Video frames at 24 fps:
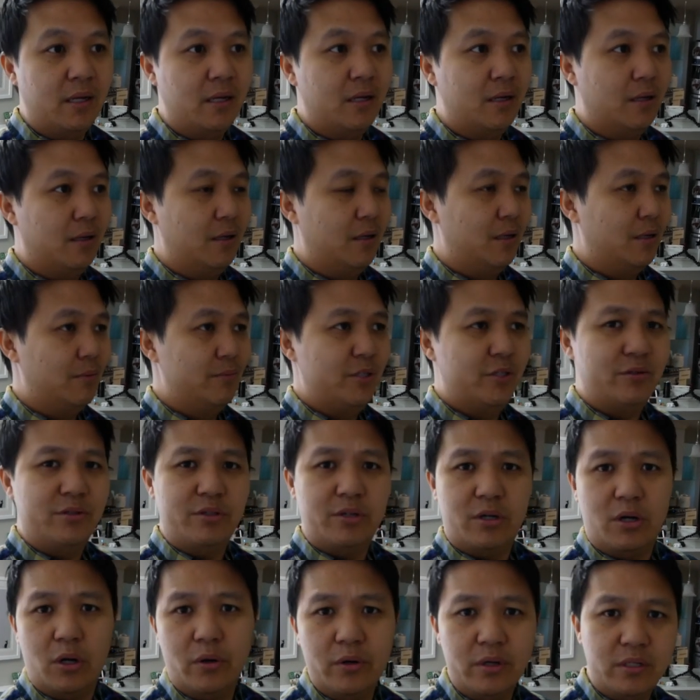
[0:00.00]
You know,
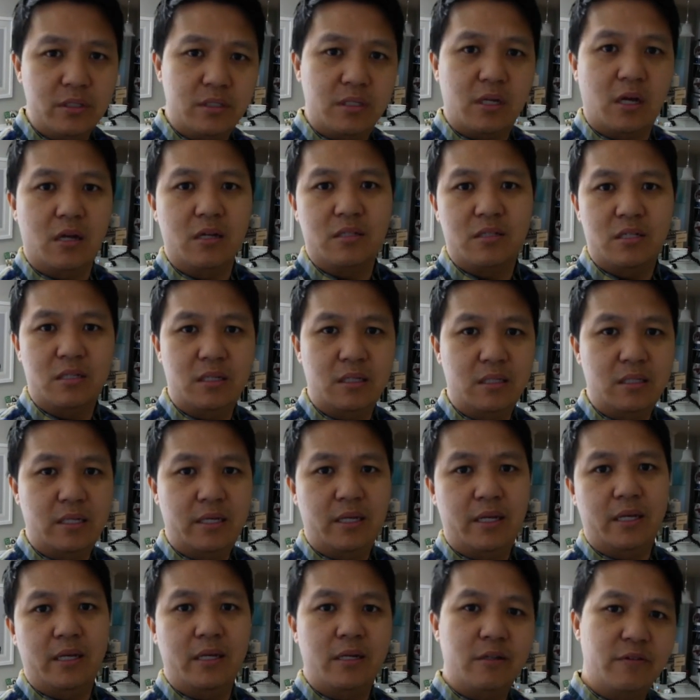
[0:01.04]
they're always
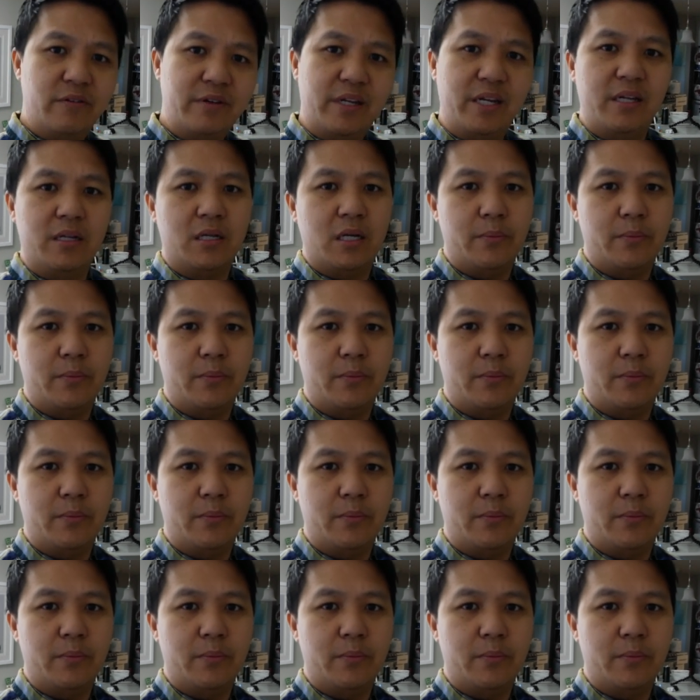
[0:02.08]
constantly innovating,